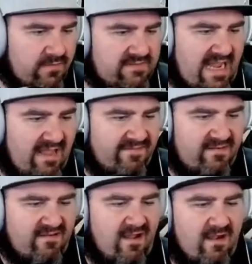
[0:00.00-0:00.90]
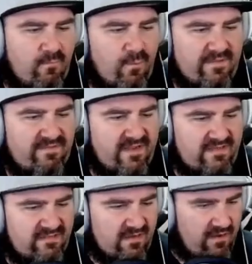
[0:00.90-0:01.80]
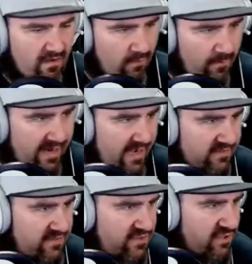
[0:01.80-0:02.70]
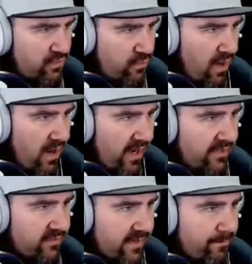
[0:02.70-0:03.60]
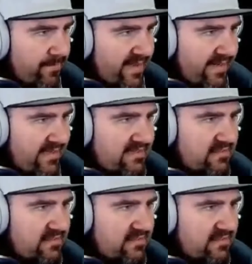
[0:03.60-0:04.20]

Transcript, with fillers: Zathadon with the, oh, we got 200 biddies?